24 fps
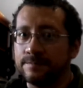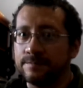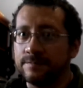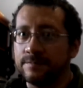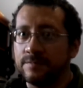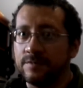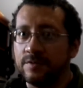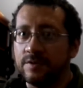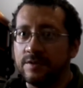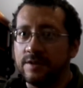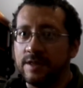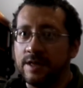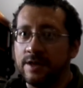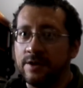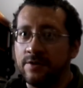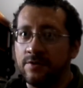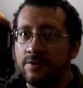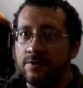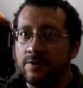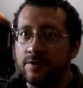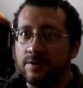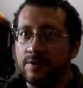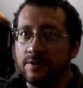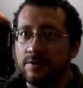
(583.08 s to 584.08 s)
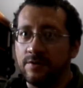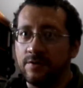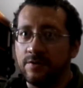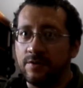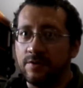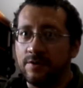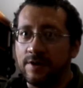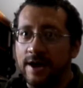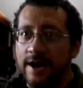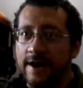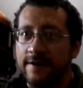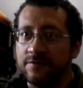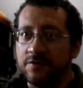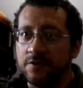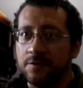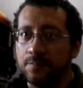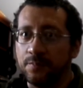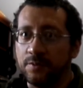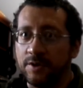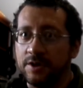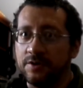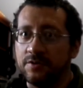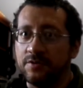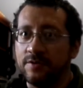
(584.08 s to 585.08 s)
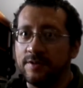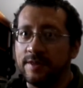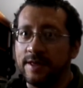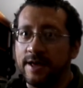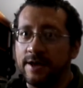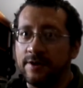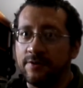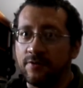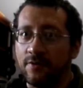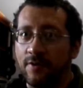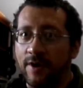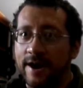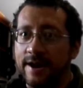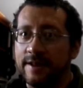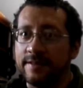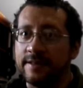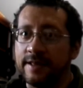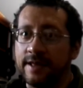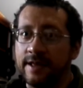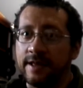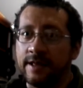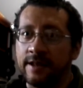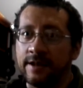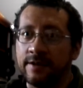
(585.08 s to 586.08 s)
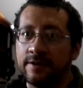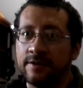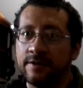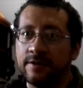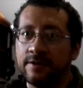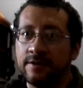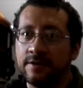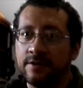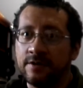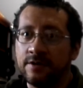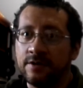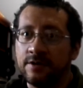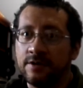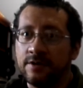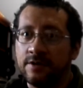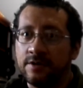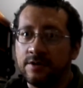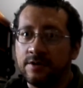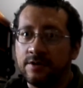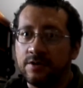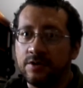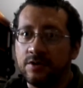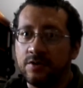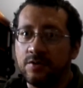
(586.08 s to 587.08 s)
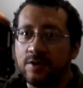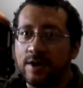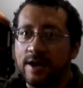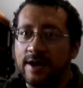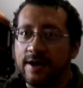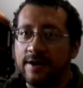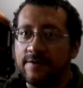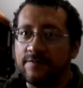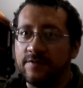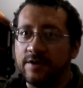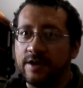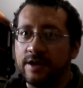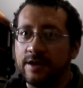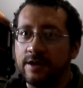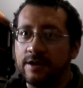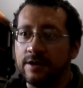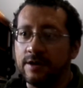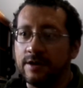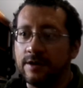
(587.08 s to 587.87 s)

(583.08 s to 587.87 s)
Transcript: Then after you play through that, right at the end, you have a